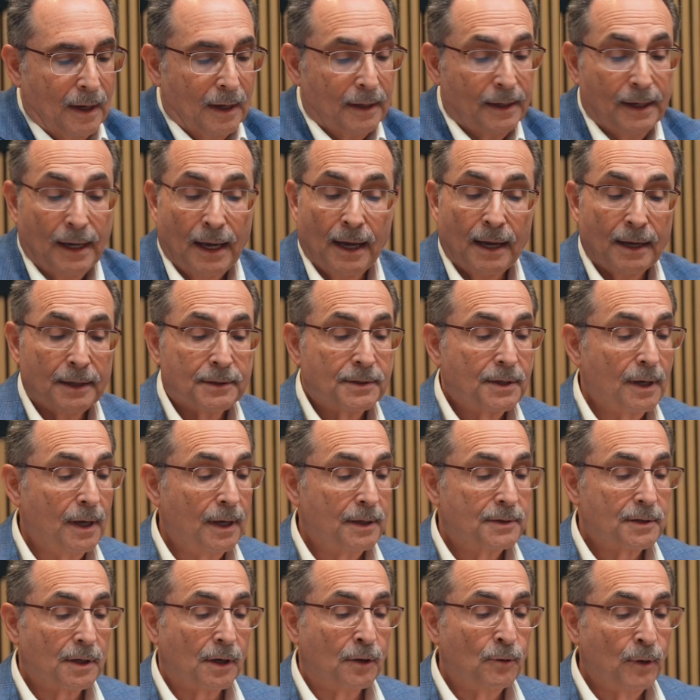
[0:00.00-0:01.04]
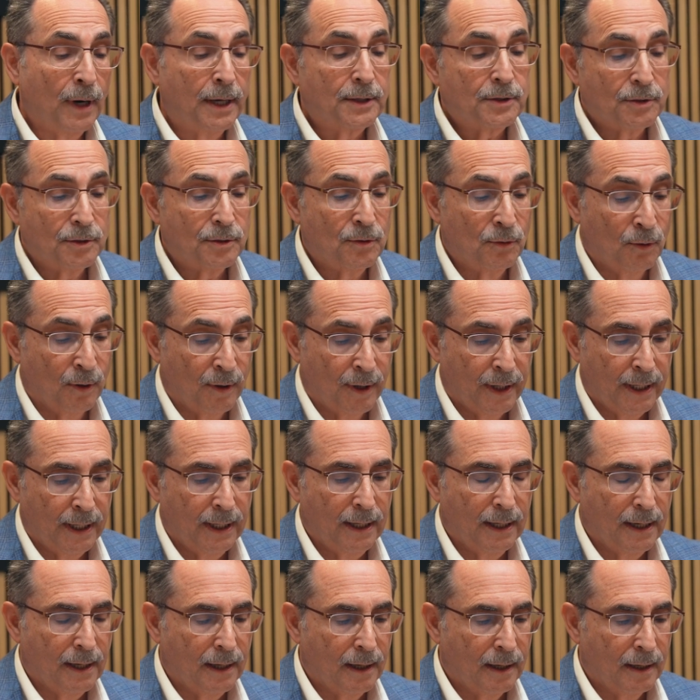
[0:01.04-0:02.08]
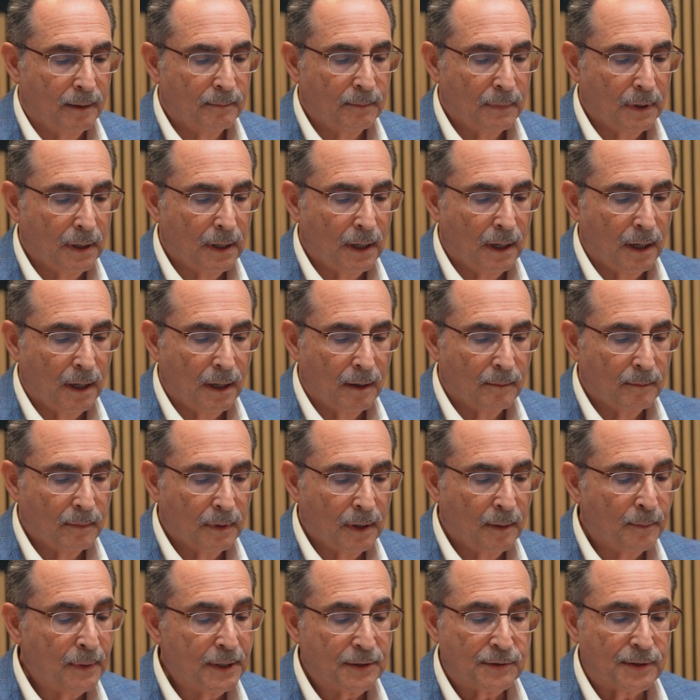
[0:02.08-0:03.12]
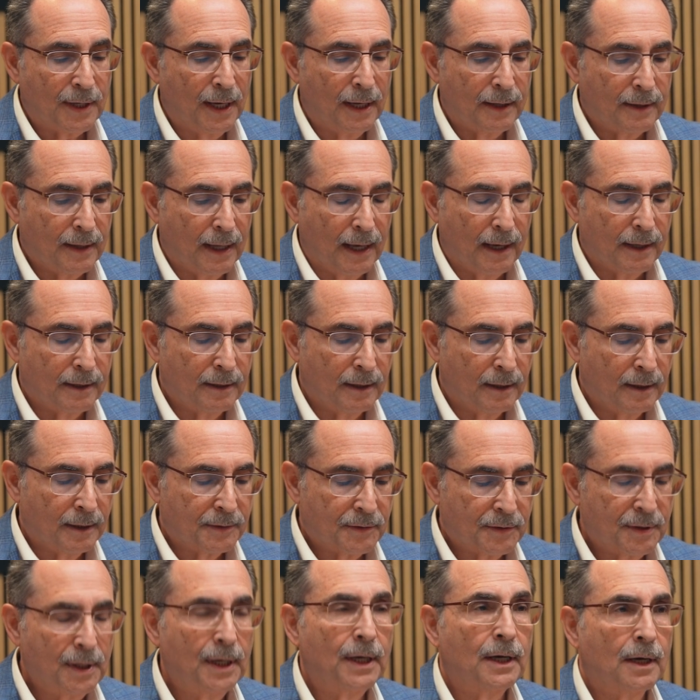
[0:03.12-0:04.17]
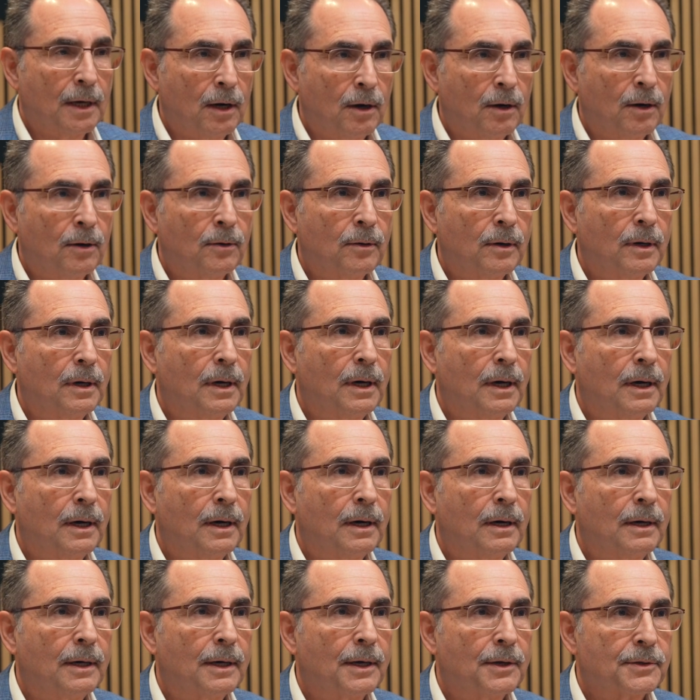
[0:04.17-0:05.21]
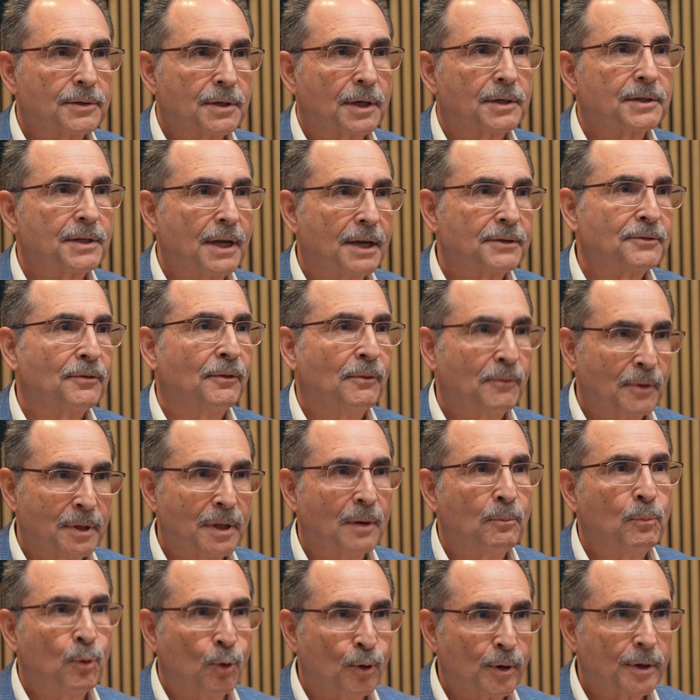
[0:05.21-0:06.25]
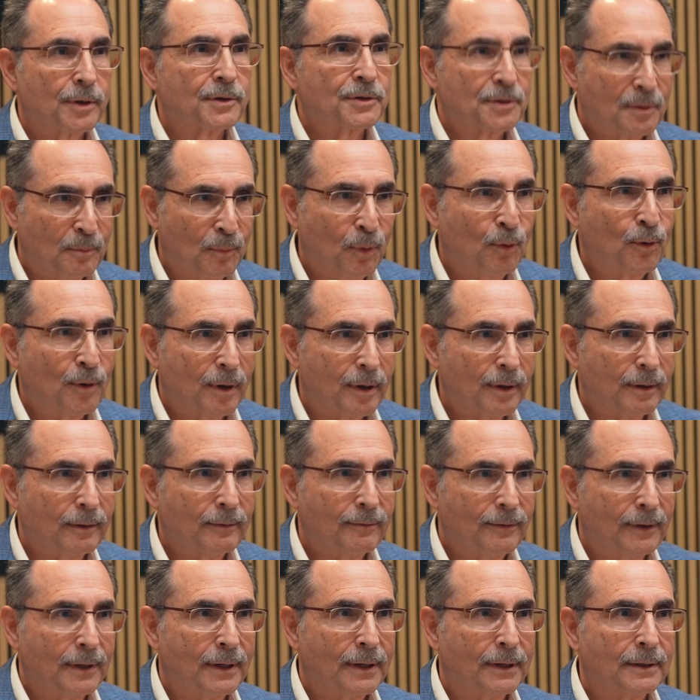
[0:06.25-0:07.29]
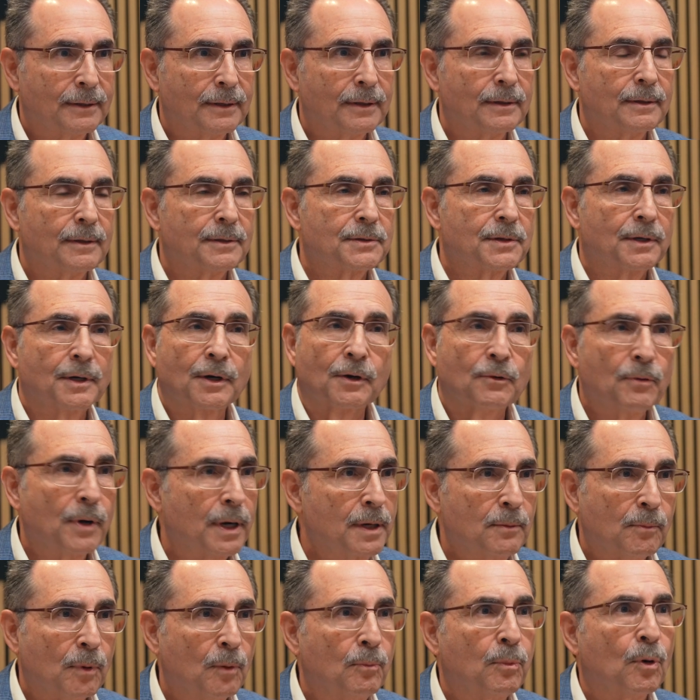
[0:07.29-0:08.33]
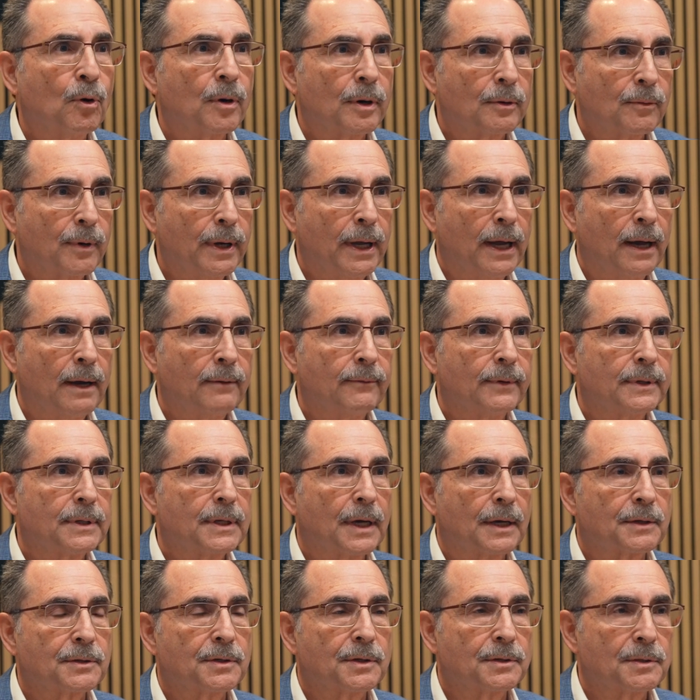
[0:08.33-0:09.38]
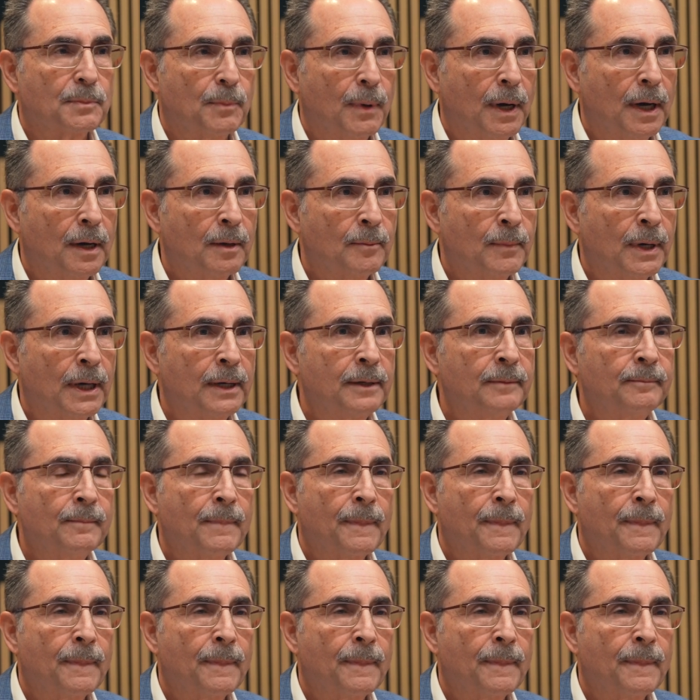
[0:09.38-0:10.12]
Yeah, it's a great story. Let me say that a CEO is successful when the board is supportive, and it's an incredible board we have at Texas Biomed.